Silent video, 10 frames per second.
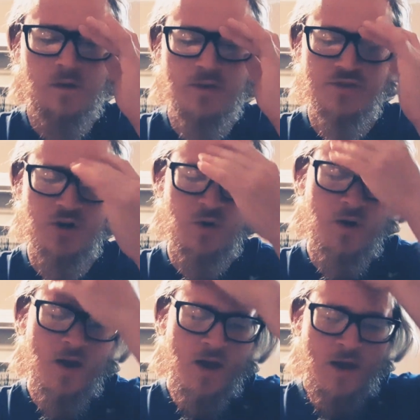
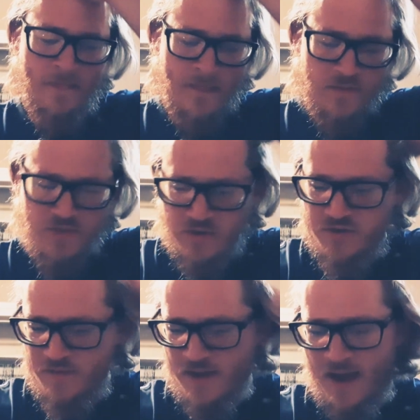So, those
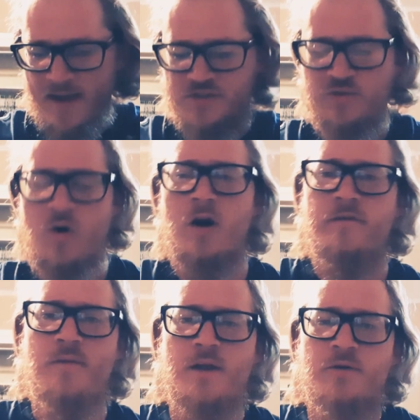of you guys who aren't
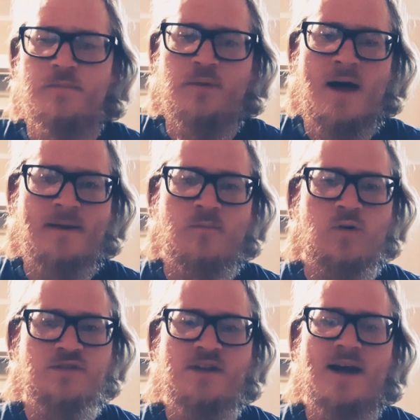familiar with
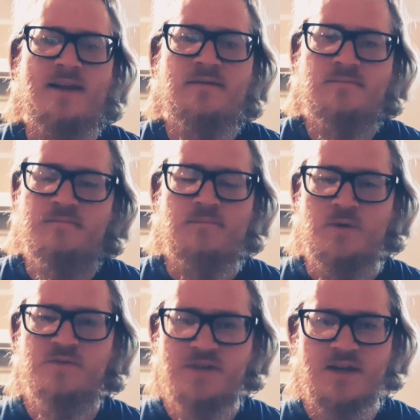Blackmore's Night
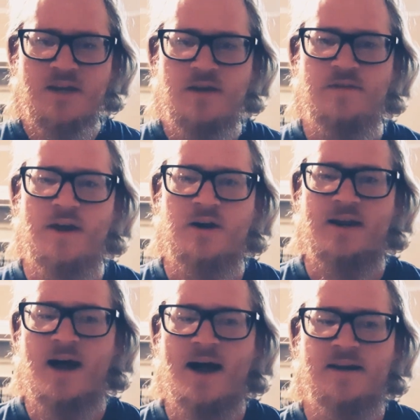music, they're
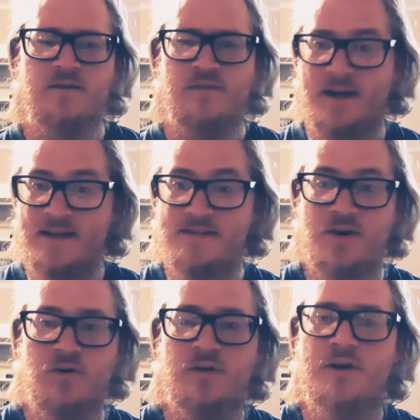kind of, like I said
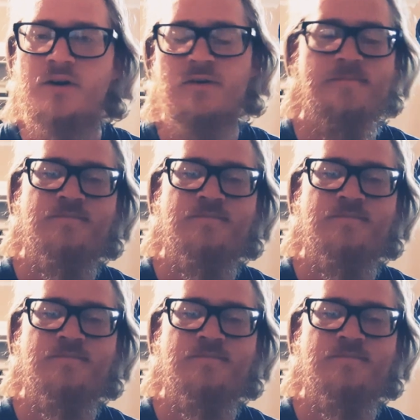earlier,